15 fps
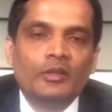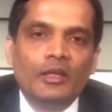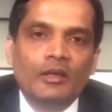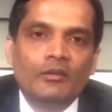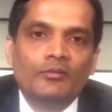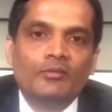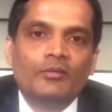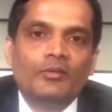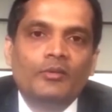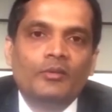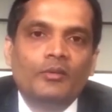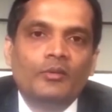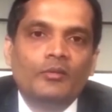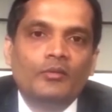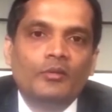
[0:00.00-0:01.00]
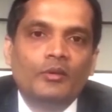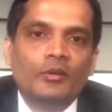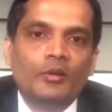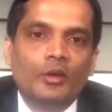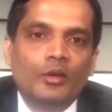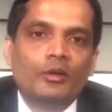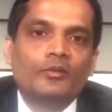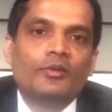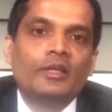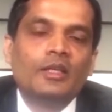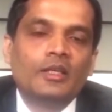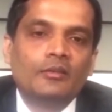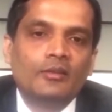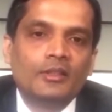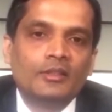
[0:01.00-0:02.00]
back everything
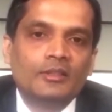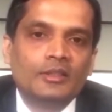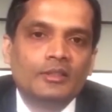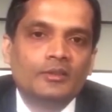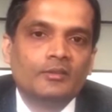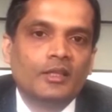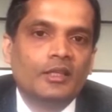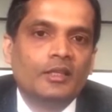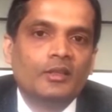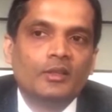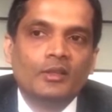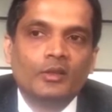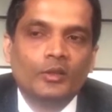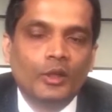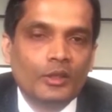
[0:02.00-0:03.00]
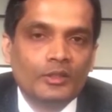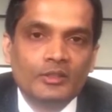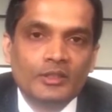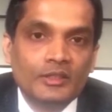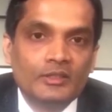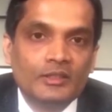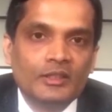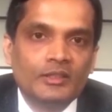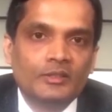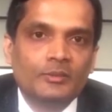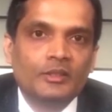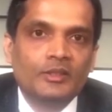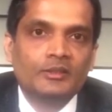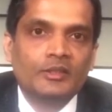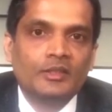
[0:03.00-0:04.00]
hurts and ultimately we are
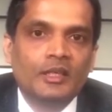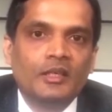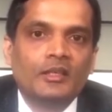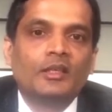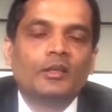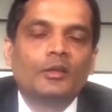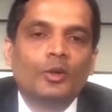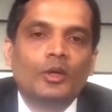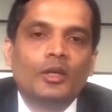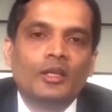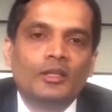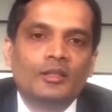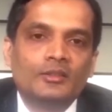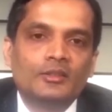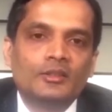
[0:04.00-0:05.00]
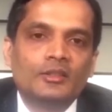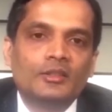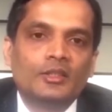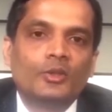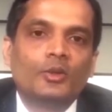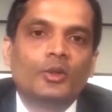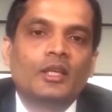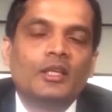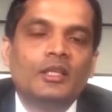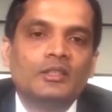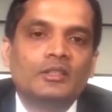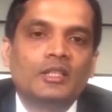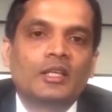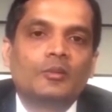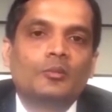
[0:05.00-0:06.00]
deconditioning our body so
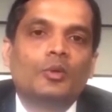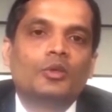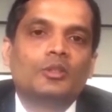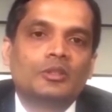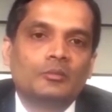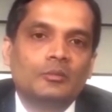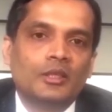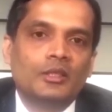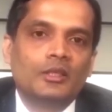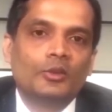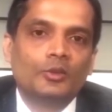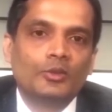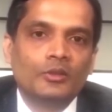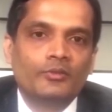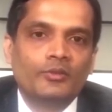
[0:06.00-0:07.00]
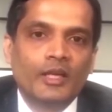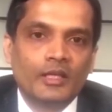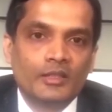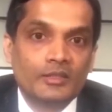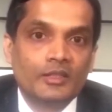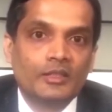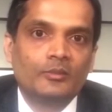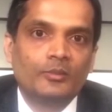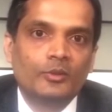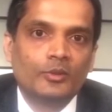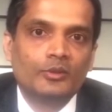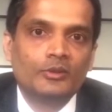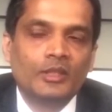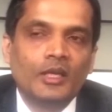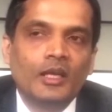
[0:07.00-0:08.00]
today we, the recommendation is whether you
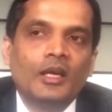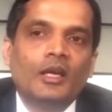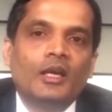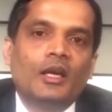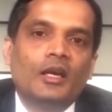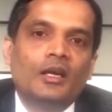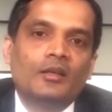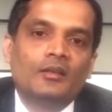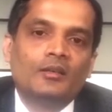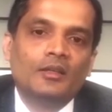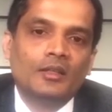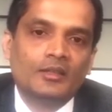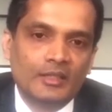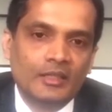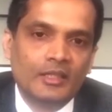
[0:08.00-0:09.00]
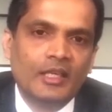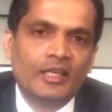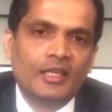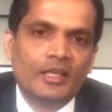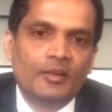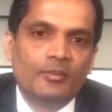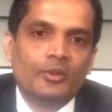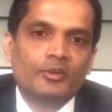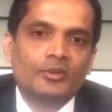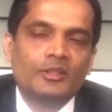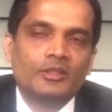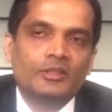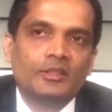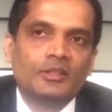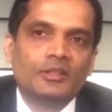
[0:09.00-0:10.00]
are pregnant or not whether you are delivered
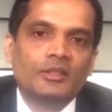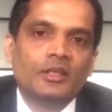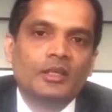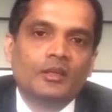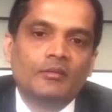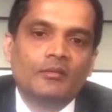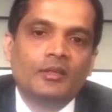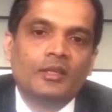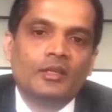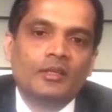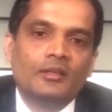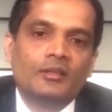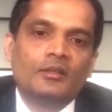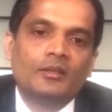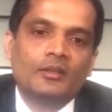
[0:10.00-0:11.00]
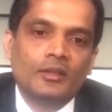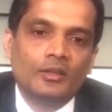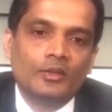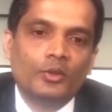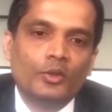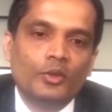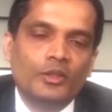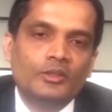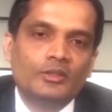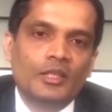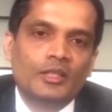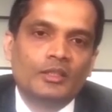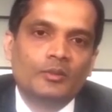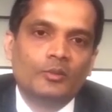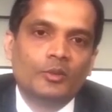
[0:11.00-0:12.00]
recently or not you need to take up
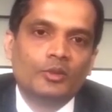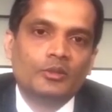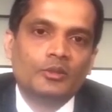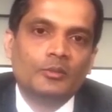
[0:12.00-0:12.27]
exercises you need to